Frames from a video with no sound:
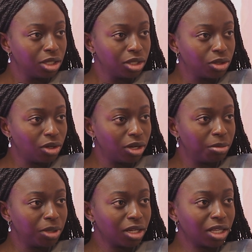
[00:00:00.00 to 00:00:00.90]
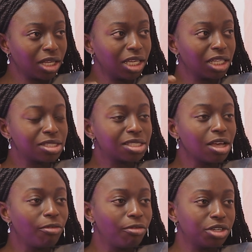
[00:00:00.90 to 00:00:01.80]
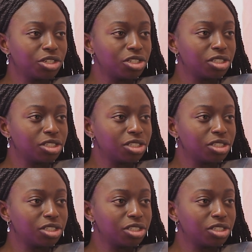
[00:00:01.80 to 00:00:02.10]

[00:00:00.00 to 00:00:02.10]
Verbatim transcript: You know what I mean? Like, it's selfish